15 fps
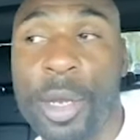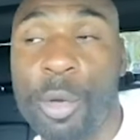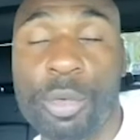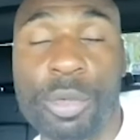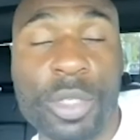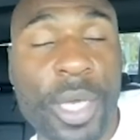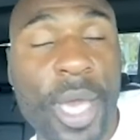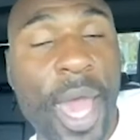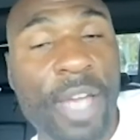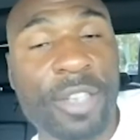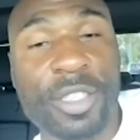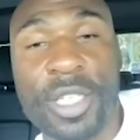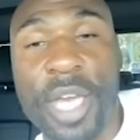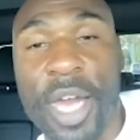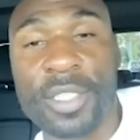The guys
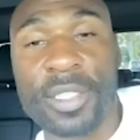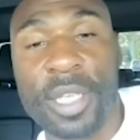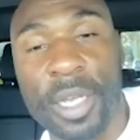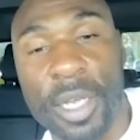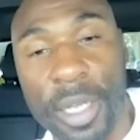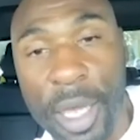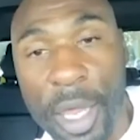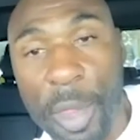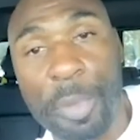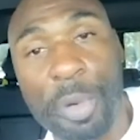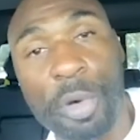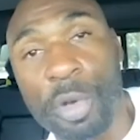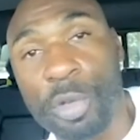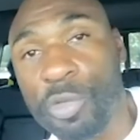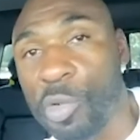just got to stay together,
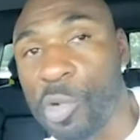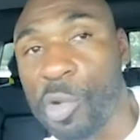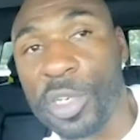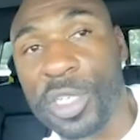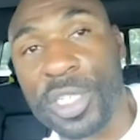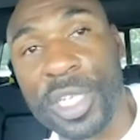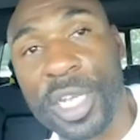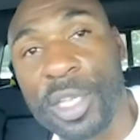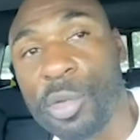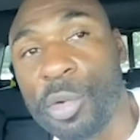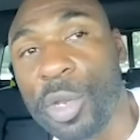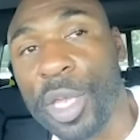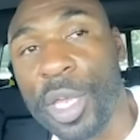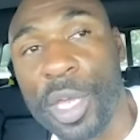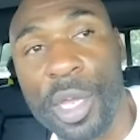pull through, and just get
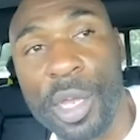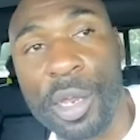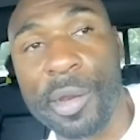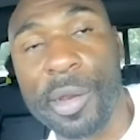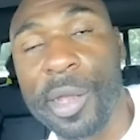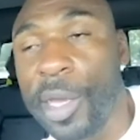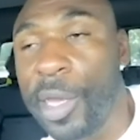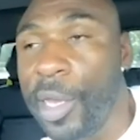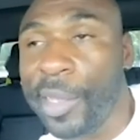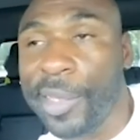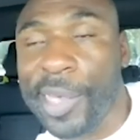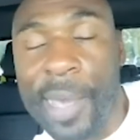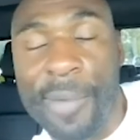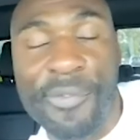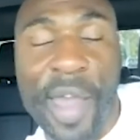through the year,
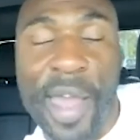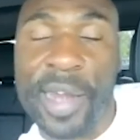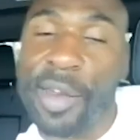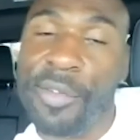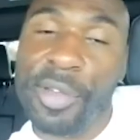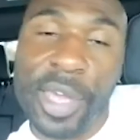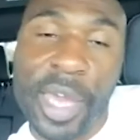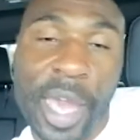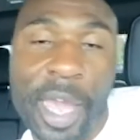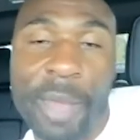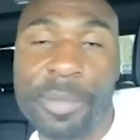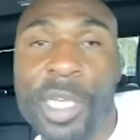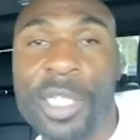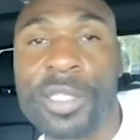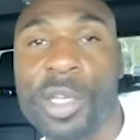keep fighting every
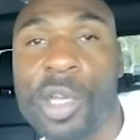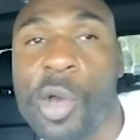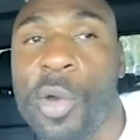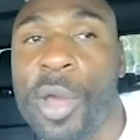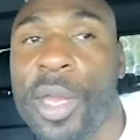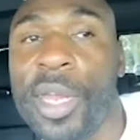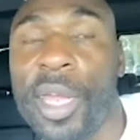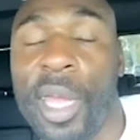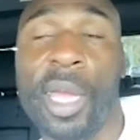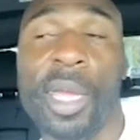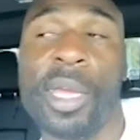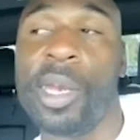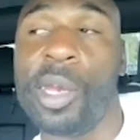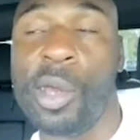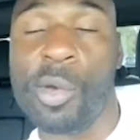game just to go in and
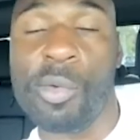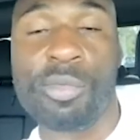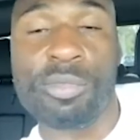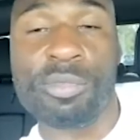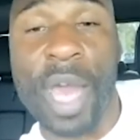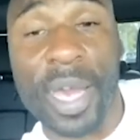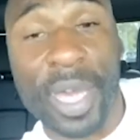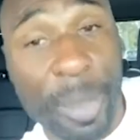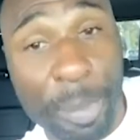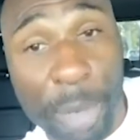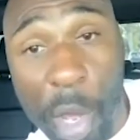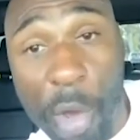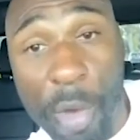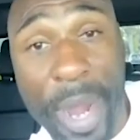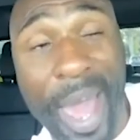not get
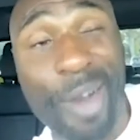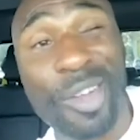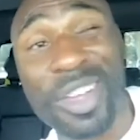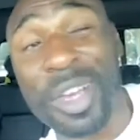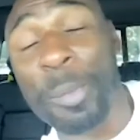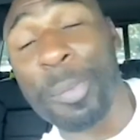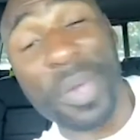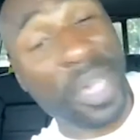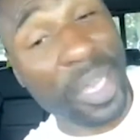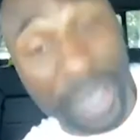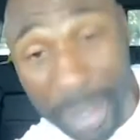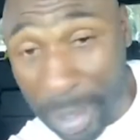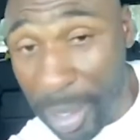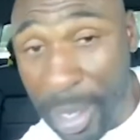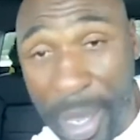blown out and compete.
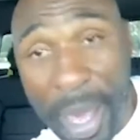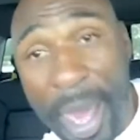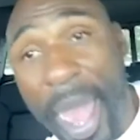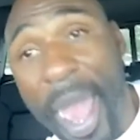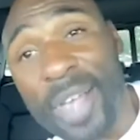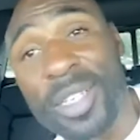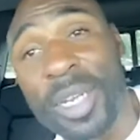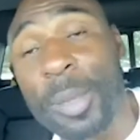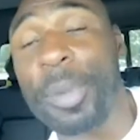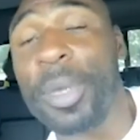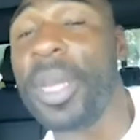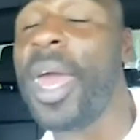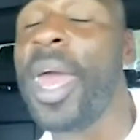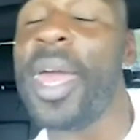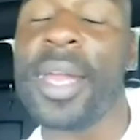Actually
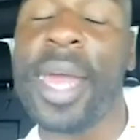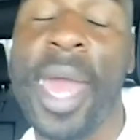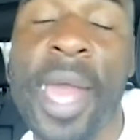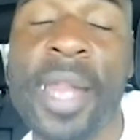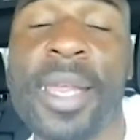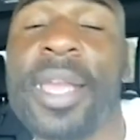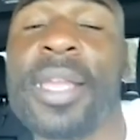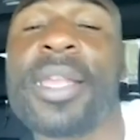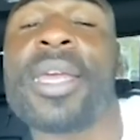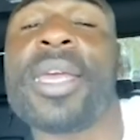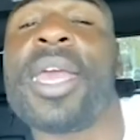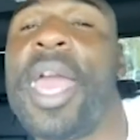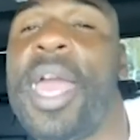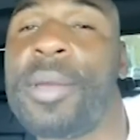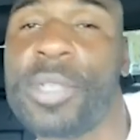be there at the end of the
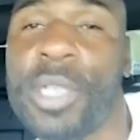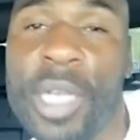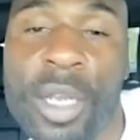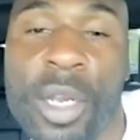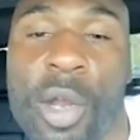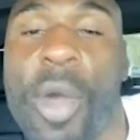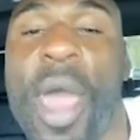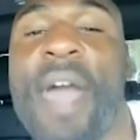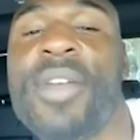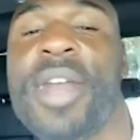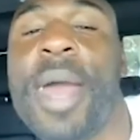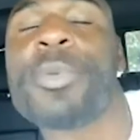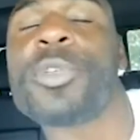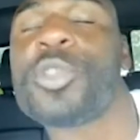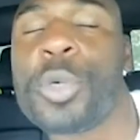game, have an
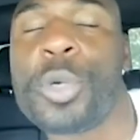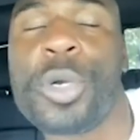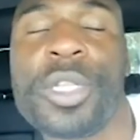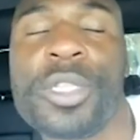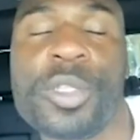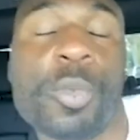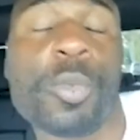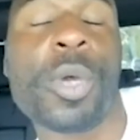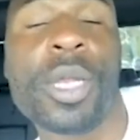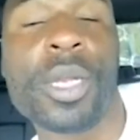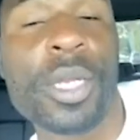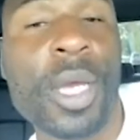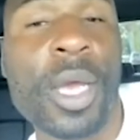opportunity to win,